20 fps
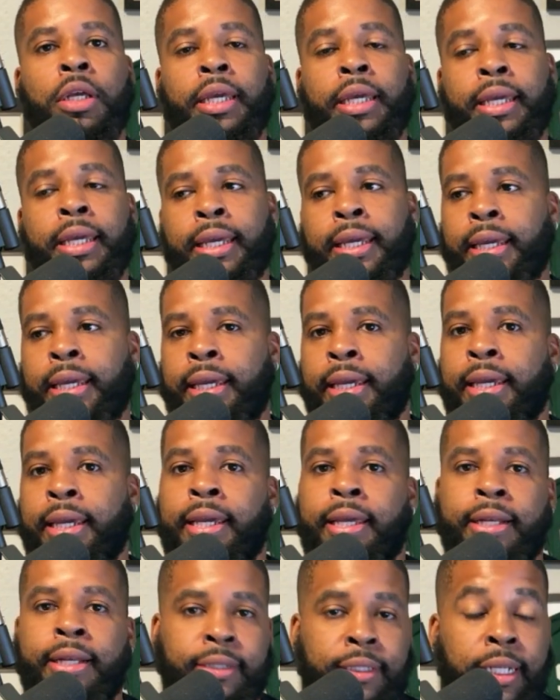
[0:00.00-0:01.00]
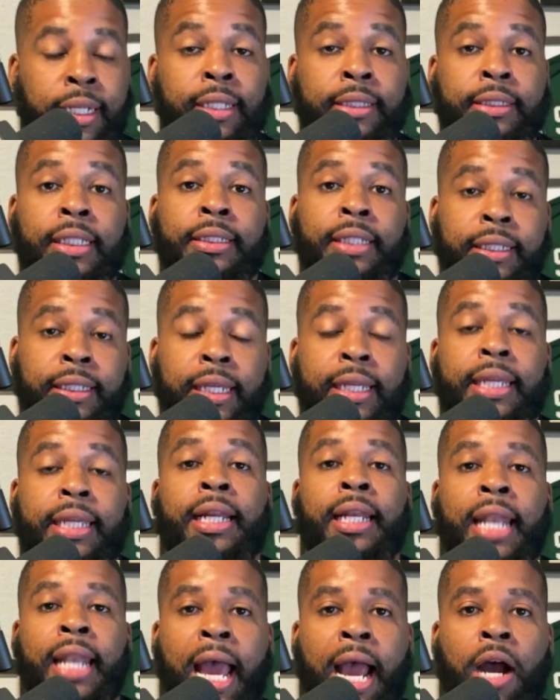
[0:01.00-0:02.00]
and to the extent that they get
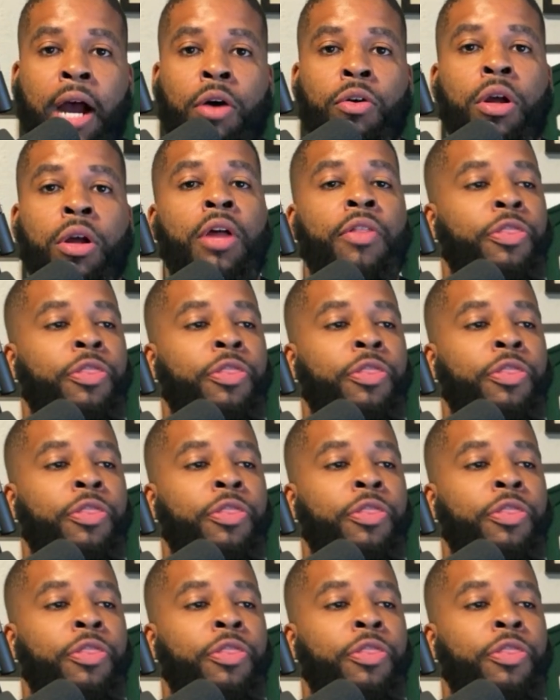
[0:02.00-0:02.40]
allowed,